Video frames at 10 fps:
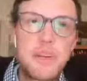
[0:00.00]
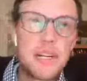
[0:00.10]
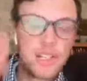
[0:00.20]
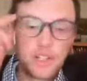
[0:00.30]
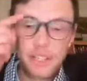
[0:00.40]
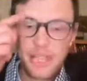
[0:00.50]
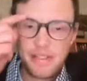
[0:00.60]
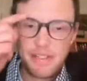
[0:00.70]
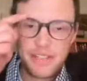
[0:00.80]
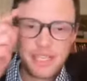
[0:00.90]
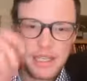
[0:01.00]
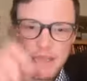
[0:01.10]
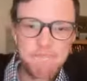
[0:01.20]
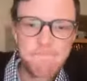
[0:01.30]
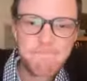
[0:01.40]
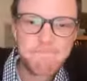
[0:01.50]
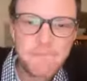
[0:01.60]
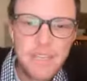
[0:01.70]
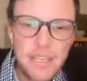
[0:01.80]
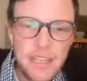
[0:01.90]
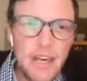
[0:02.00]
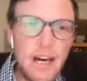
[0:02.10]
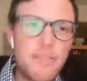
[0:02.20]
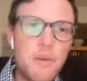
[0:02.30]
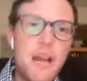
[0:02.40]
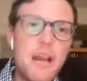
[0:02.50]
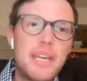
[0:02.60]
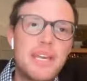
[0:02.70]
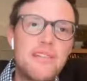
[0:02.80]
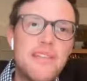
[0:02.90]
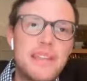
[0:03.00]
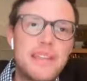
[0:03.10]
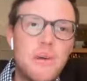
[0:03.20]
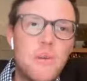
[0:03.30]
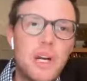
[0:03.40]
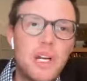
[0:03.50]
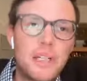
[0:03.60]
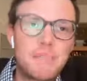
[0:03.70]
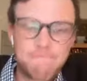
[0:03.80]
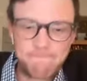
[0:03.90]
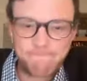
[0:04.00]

spiritual life team of the Wyoming Interfaith Network.